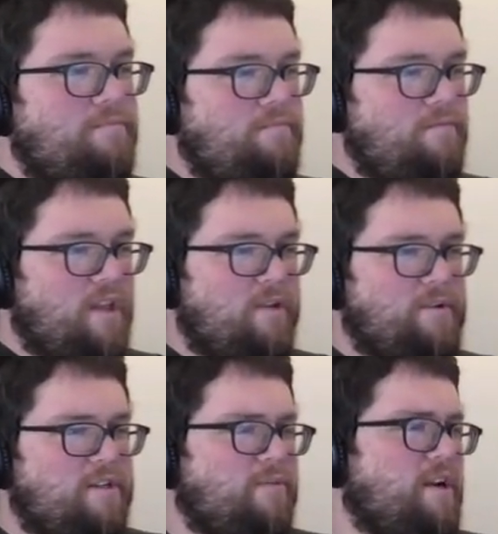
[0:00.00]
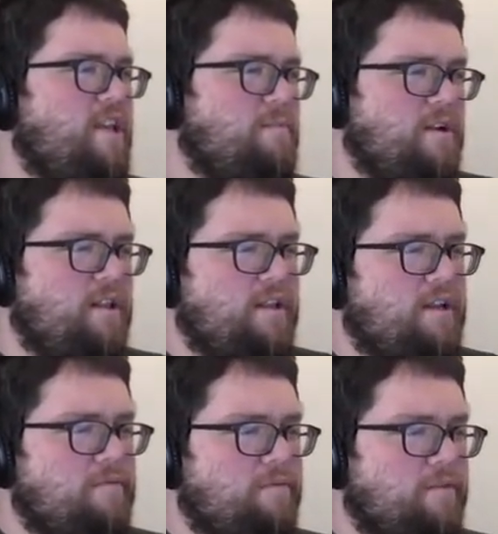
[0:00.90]
And we just want to keep it
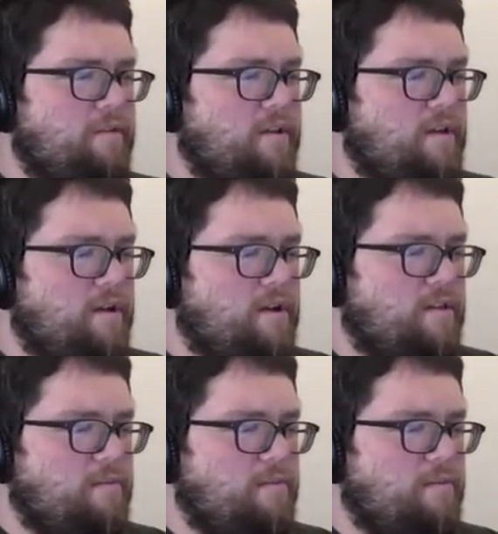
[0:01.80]
clean for the